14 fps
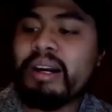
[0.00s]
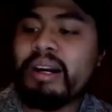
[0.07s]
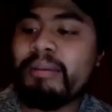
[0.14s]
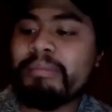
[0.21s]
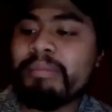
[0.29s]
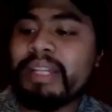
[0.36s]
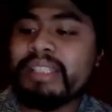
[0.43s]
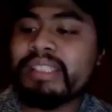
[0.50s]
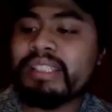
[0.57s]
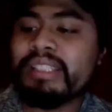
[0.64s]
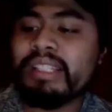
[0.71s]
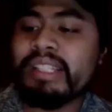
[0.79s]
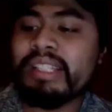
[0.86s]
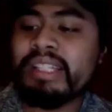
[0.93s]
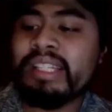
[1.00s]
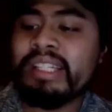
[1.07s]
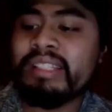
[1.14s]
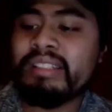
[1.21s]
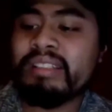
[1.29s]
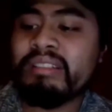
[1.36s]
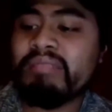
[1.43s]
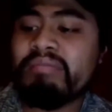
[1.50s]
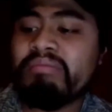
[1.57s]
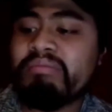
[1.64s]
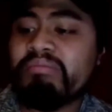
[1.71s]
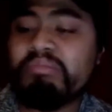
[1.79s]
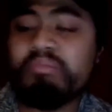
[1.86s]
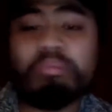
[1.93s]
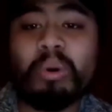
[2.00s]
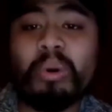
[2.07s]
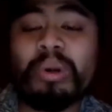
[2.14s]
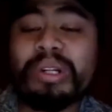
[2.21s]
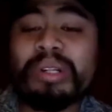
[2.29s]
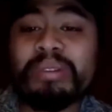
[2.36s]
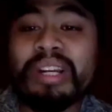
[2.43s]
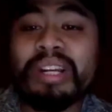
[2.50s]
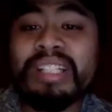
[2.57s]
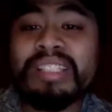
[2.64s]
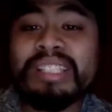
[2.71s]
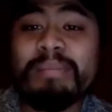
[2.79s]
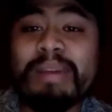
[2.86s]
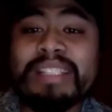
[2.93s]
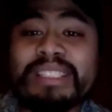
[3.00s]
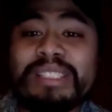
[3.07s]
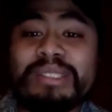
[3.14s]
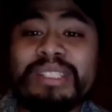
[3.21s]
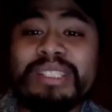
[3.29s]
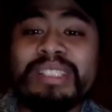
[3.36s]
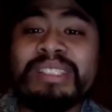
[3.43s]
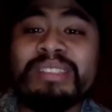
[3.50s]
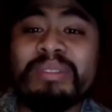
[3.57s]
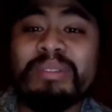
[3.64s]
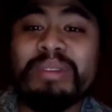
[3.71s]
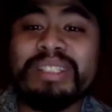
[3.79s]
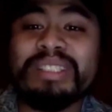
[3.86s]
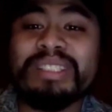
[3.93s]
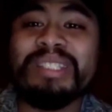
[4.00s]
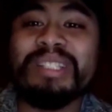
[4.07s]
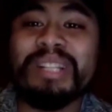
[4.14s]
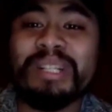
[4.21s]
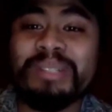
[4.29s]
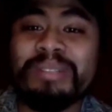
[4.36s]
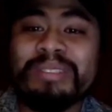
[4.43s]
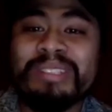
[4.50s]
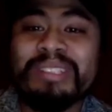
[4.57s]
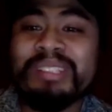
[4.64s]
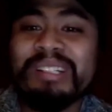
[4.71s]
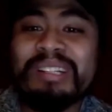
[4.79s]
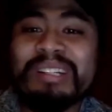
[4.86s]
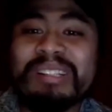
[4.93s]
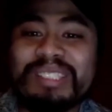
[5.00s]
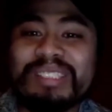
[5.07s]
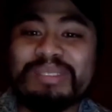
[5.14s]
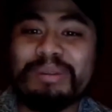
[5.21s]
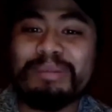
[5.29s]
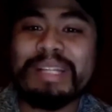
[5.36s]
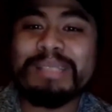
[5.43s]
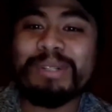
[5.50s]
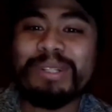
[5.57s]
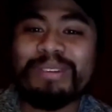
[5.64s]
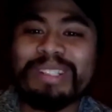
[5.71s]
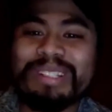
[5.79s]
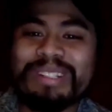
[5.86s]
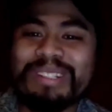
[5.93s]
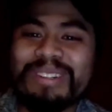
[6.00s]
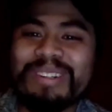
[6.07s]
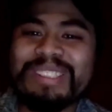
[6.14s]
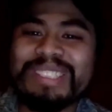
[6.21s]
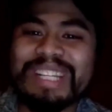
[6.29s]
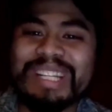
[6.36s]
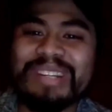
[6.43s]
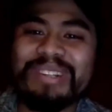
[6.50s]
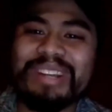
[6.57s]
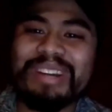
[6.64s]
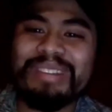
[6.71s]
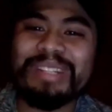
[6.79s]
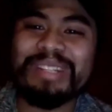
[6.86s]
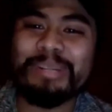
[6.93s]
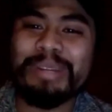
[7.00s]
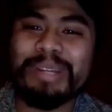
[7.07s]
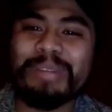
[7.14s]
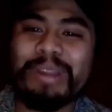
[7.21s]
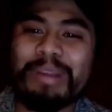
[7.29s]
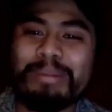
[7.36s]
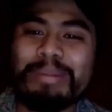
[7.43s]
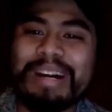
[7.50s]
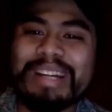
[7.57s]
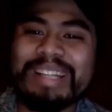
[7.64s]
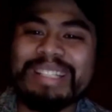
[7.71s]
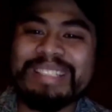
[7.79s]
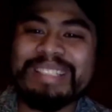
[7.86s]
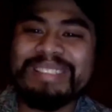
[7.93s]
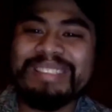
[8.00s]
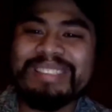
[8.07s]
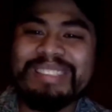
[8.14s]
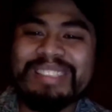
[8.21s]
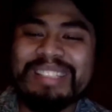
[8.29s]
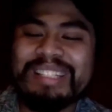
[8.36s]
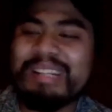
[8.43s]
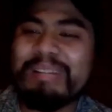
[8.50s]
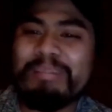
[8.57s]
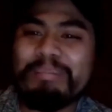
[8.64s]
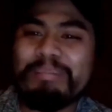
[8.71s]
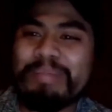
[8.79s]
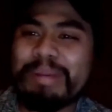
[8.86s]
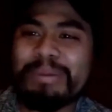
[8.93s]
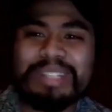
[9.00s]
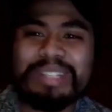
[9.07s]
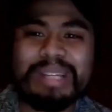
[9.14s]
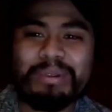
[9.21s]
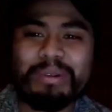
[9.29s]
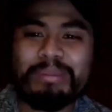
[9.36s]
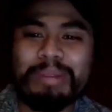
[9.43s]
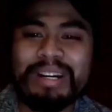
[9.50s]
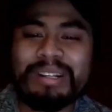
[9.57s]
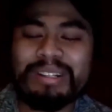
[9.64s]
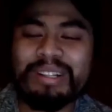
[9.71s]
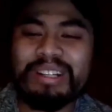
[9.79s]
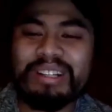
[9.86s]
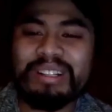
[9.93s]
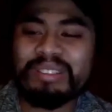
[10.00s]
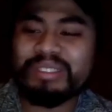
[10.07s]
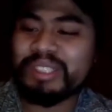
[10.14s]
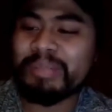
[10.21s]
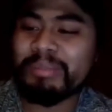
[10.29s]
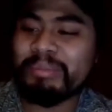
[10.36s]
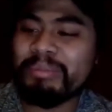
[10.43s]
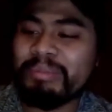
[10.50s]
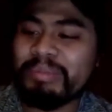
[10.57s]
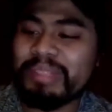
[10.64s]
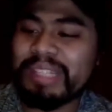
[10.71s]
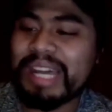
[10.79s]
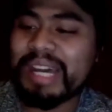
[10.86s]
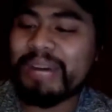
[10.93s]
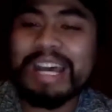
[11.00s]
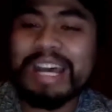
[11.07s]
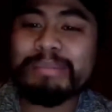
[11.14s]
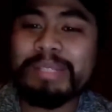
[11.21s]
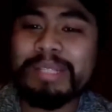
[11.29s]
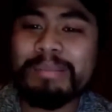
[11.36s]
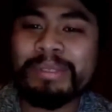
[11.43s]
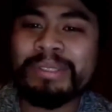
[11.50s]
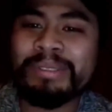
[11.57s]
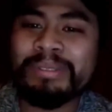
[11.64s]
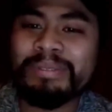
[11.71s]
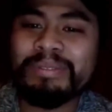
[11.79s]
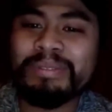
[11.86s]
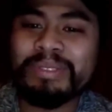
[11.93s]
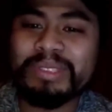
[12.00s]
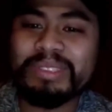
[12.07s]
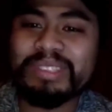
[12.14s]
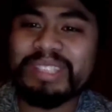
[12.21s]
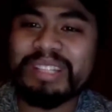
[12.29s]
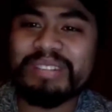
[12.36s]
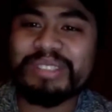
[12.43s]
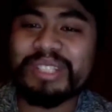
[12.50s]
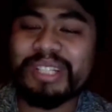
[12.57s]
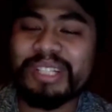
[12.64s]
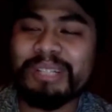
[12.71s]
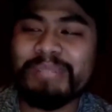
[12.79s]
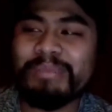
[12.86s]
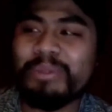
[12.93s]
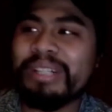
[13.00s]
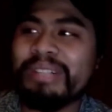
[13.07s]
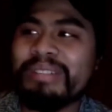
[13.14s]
Basically, born and raised in Massachusetts, which, just from that smirk right there, Lawrence, I know you have a little bit of gripe about it. People think we're about some loud-ass people. You can never shut up. Well,